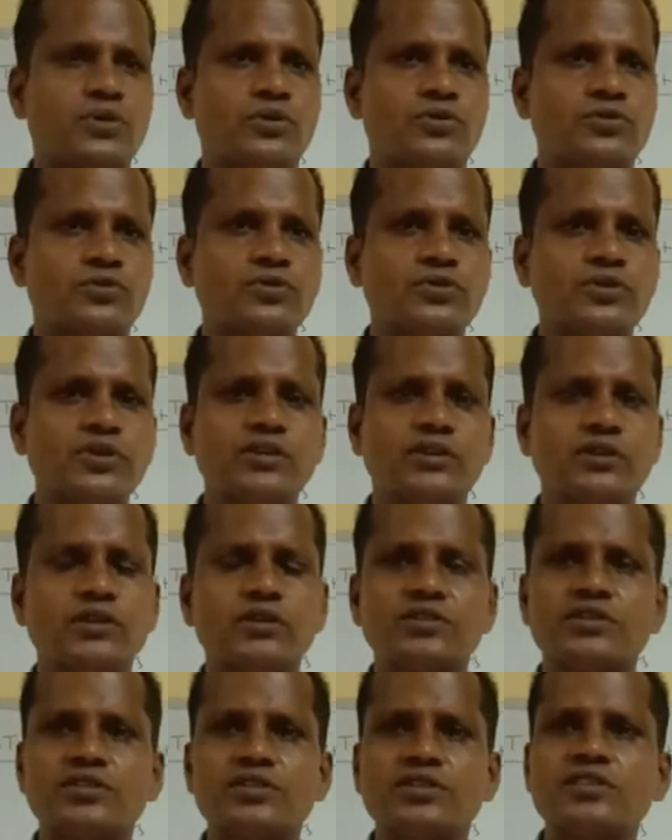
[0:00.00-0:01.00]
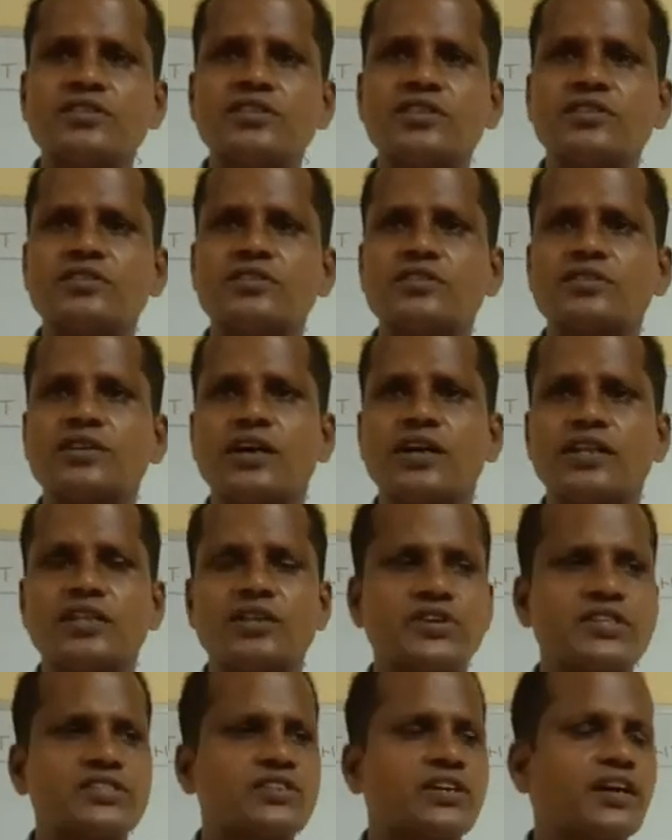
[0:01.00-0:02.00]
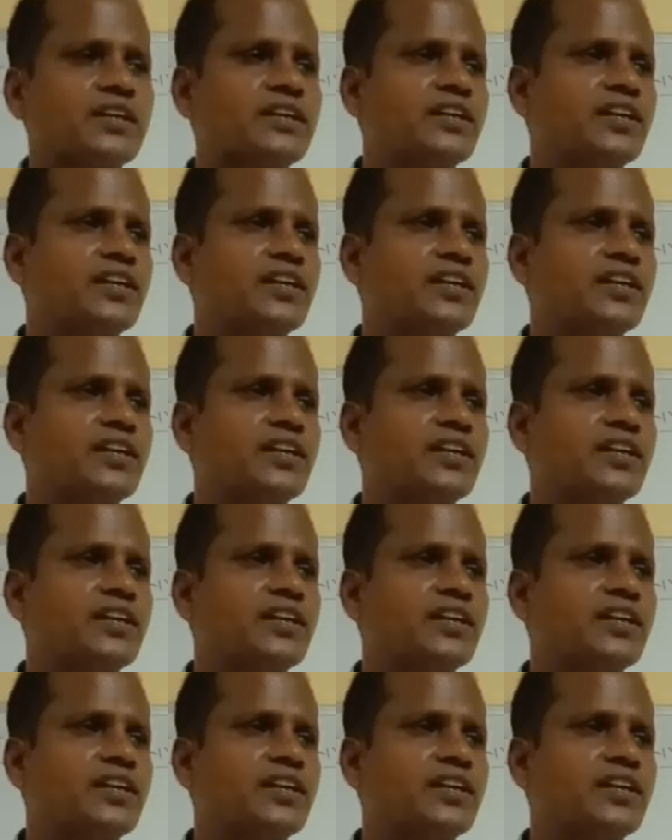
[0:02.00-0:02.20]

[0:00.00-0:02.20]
So here this is otherwise called